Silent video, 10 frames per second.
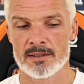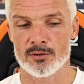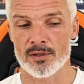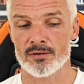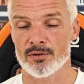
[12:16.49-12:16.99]

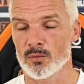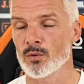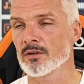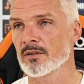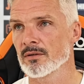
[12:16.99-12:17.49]
I thought it
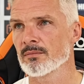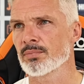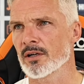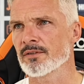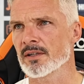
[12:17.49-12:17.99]
worked
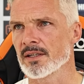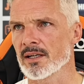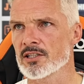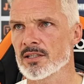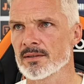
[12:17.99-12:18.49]
perfectly
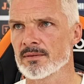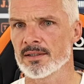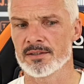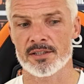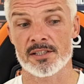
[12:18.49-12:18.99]
actually,
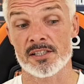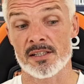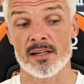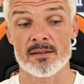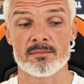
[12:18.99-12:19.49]
and you could see
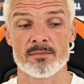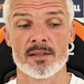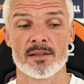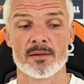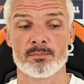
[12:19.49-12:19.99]
that
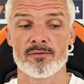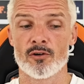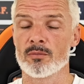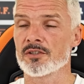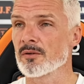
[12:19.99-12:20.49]
in the
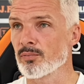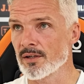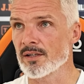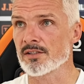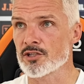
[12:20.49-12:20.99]
performance of the players.